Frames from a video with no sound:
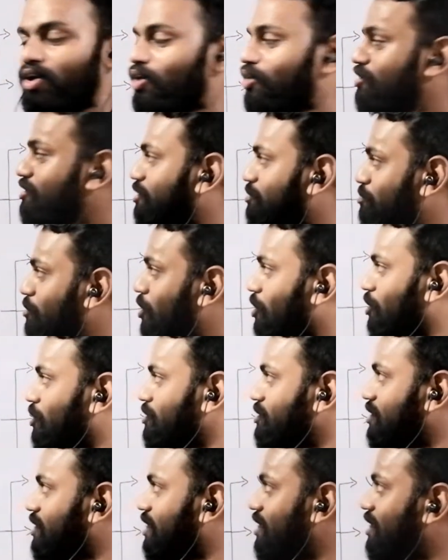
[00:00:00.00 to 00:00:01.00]
on the
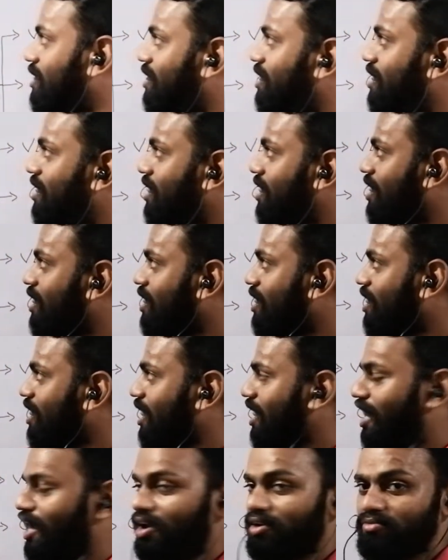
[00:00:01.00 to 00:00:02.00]
board,
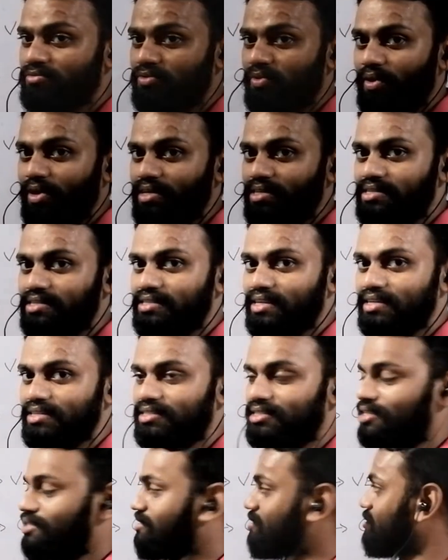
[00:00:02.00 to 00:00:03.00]
every
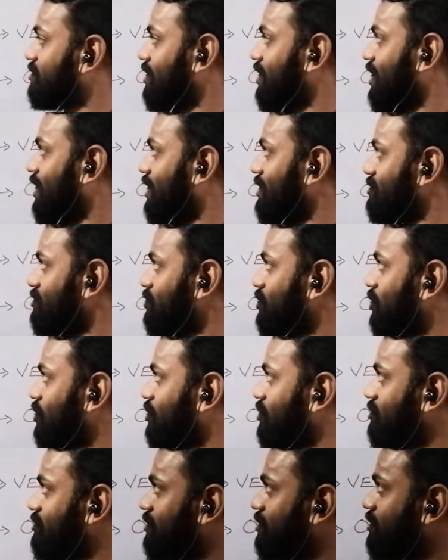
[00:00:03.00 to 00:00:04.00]
sentence has
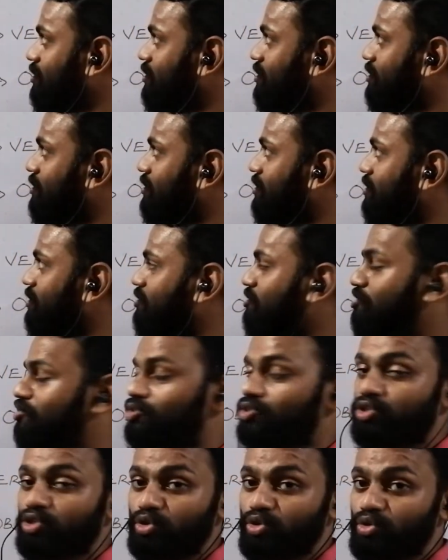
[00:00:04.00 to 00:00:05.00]
got its
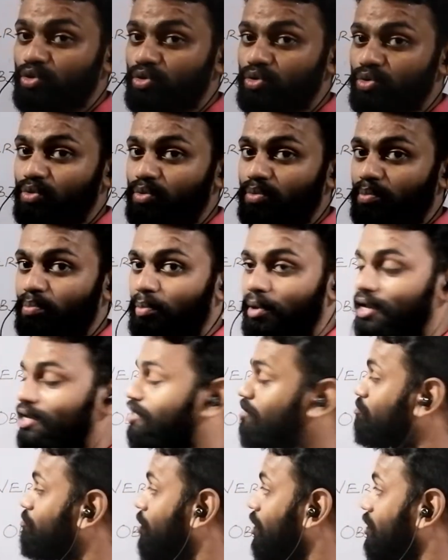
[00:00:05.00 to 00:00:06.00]
two
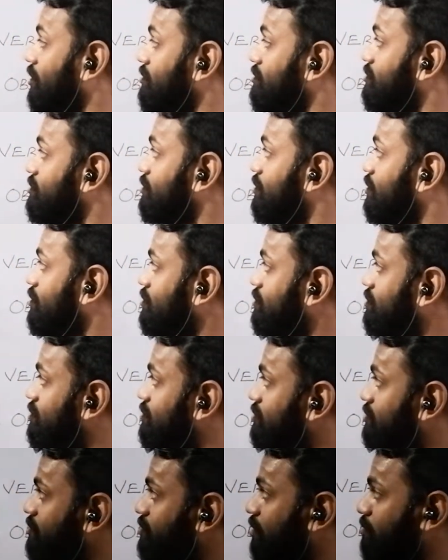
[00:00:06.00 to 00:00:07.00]
main parts,
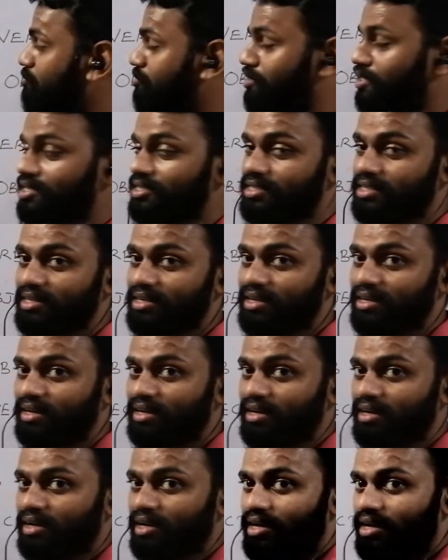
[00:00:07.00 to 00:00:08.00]
subject
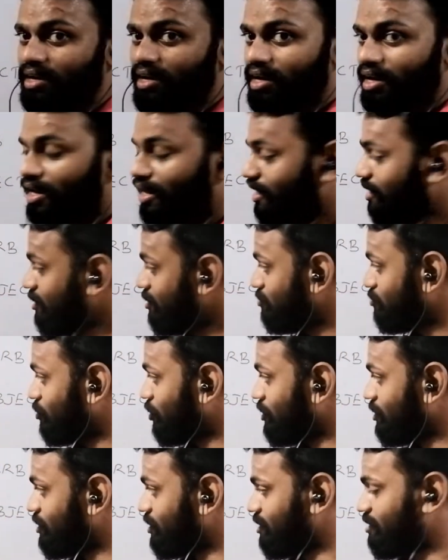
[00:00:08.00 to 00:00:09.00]
and
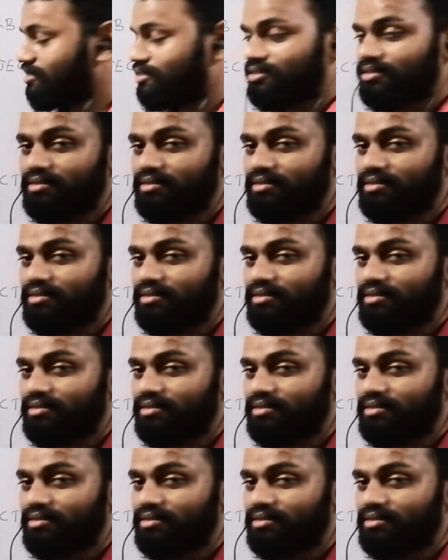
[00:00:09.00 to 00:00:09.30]
predicate.